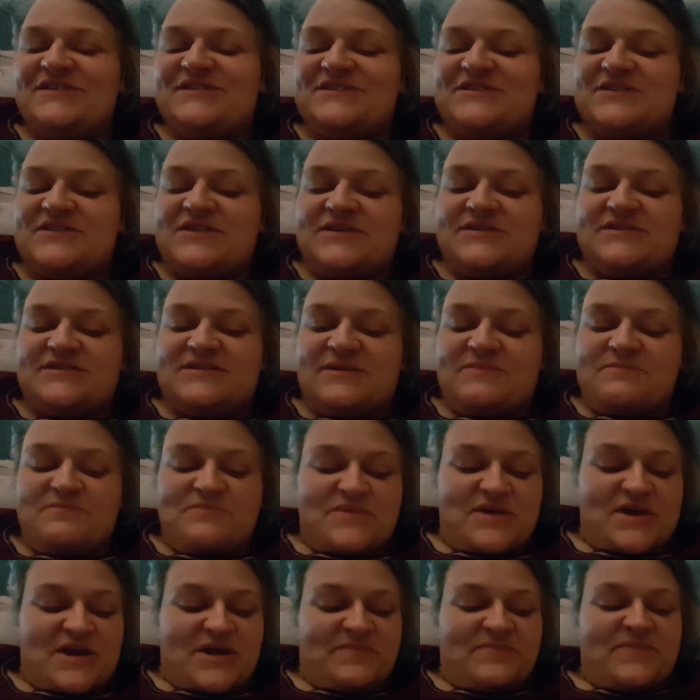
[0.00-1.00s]
So that's
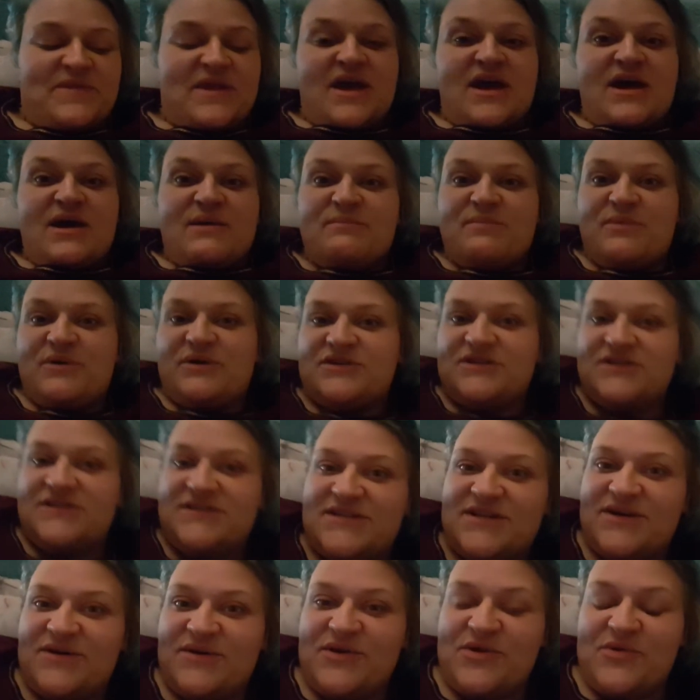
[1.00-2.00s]
something. But I
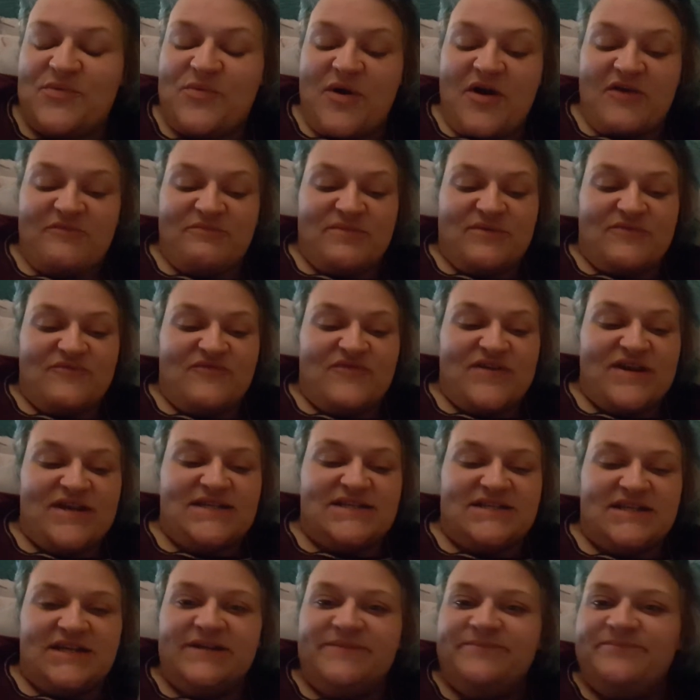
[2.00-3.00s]
just tell you what I've been
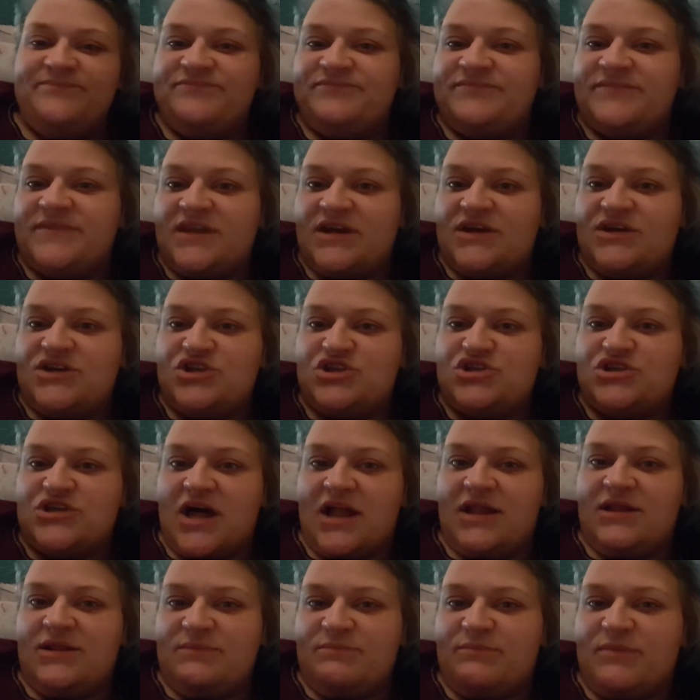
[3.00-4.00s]
reading:
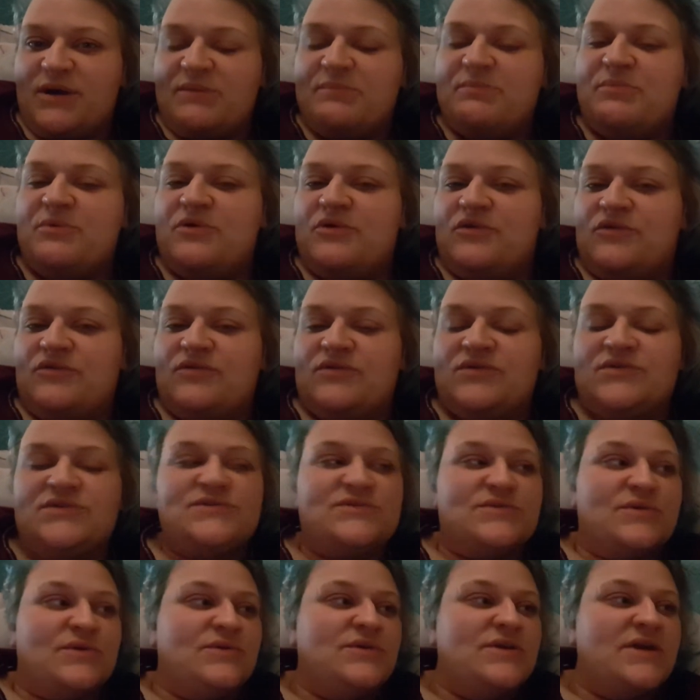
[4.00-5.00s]
Shell by Paula
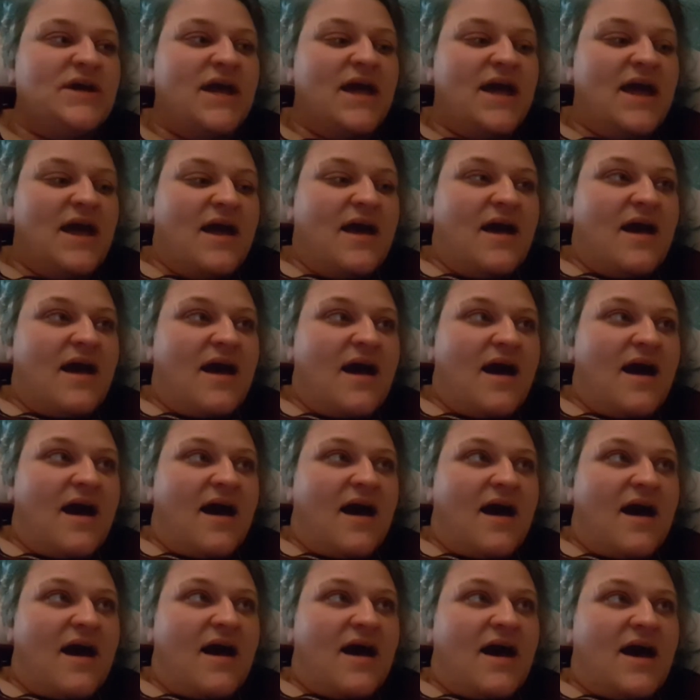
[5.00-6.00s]
Rawson,
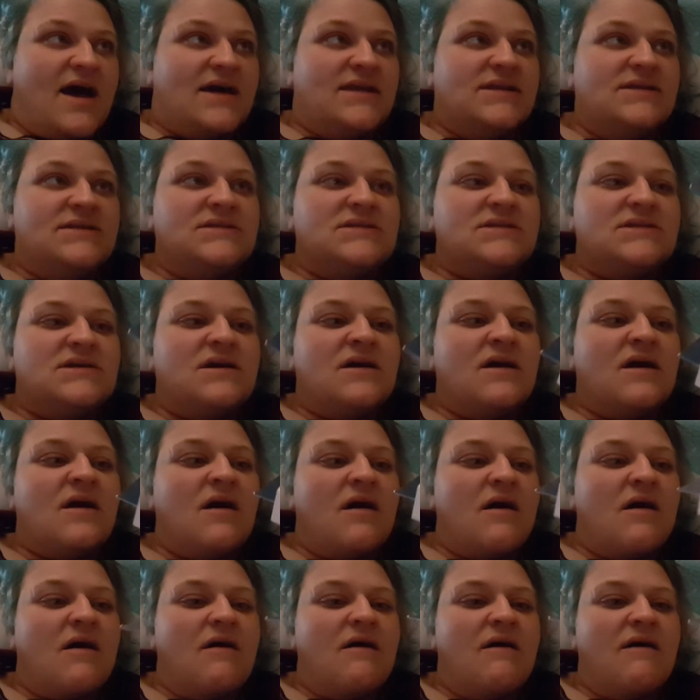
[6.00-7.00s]
and
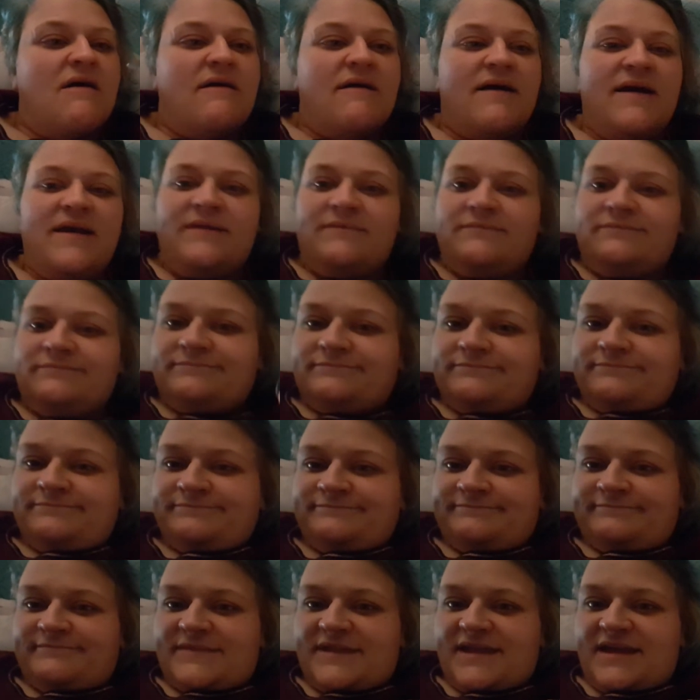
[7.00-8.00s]
I
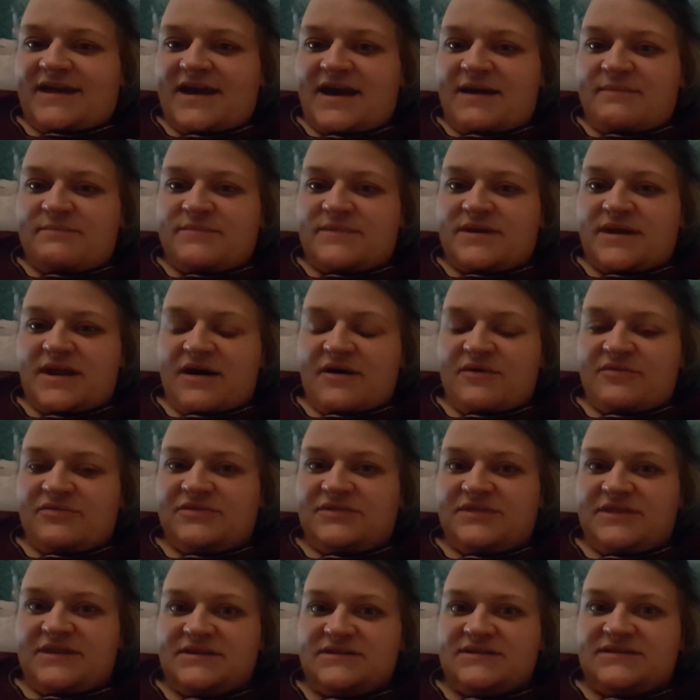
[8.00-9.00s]
am now
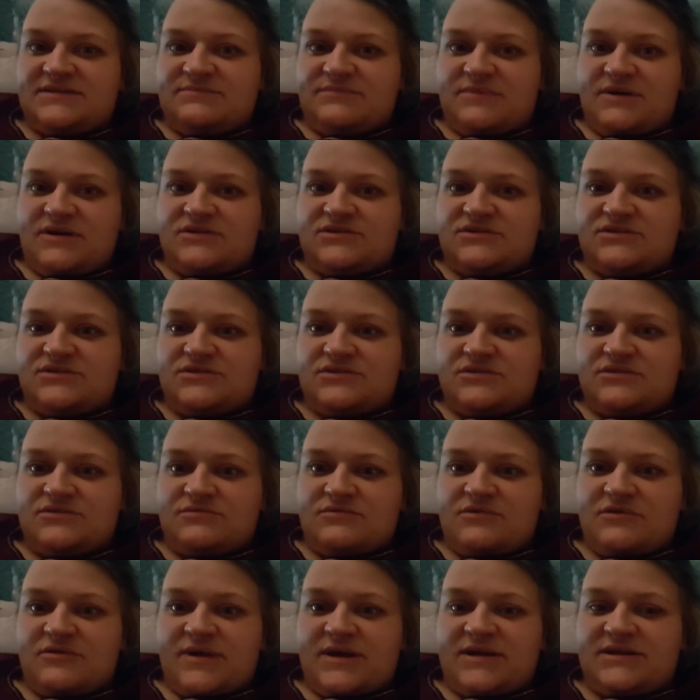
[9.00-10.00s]
this much
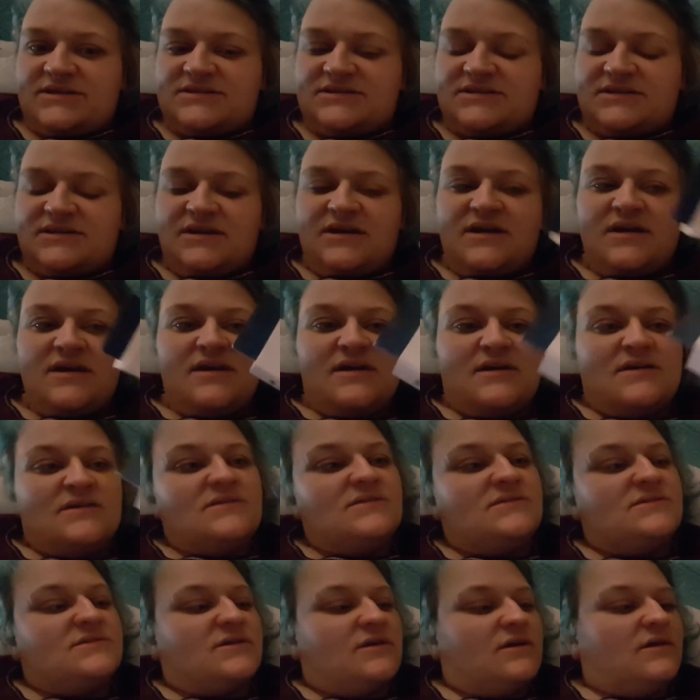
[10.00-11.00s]
through it,
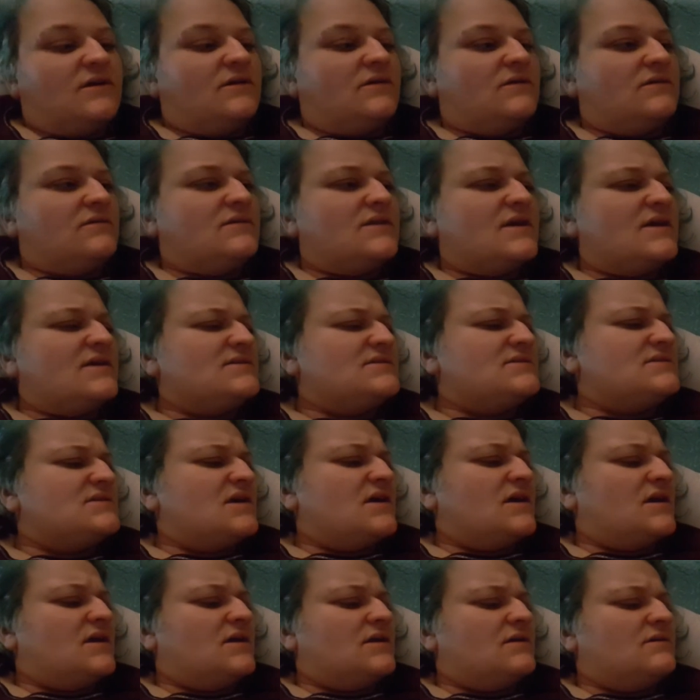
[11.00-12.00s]
so that's
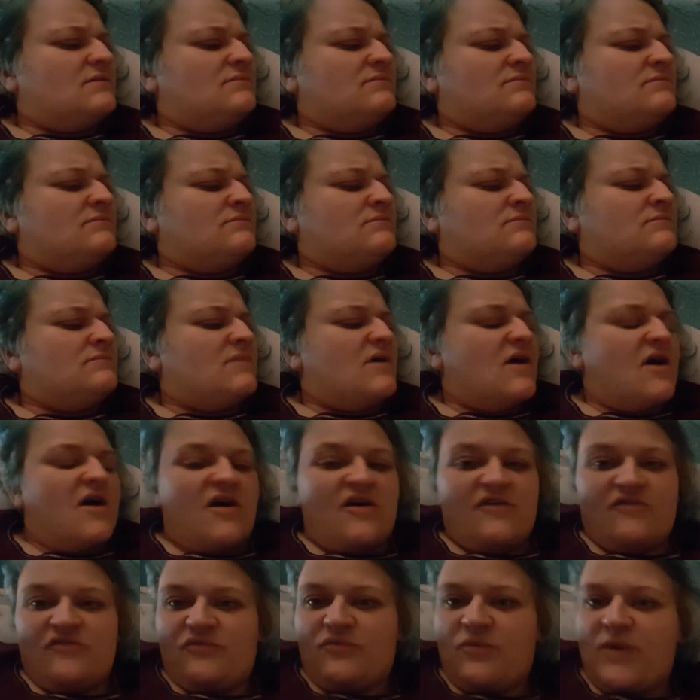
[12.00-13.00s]
like
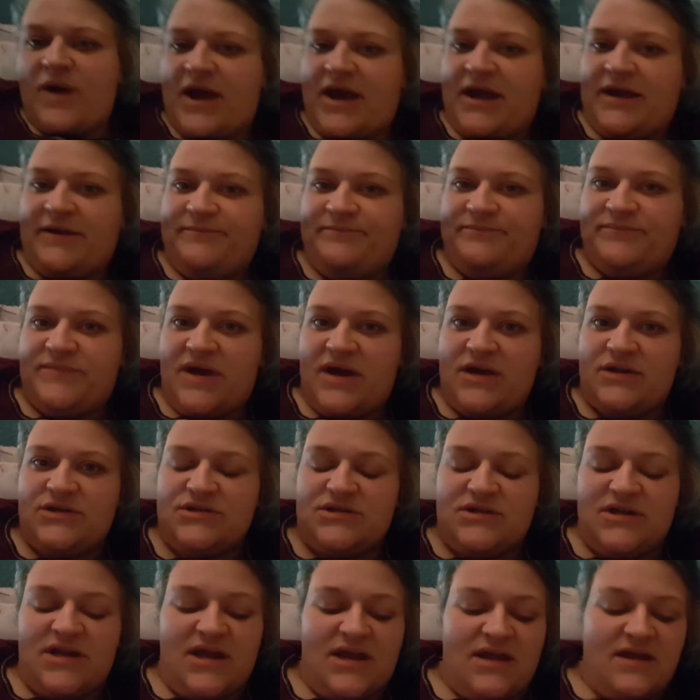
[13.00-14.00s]
halfway
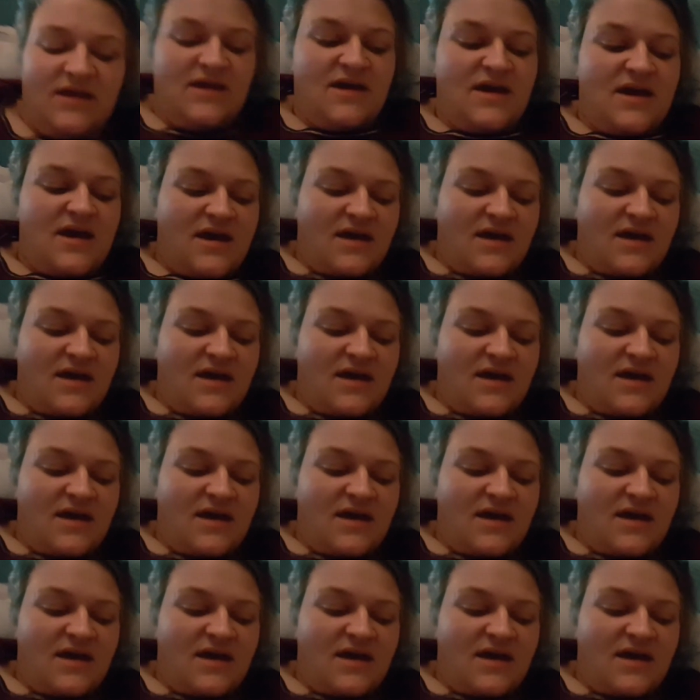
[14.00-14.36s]
actually,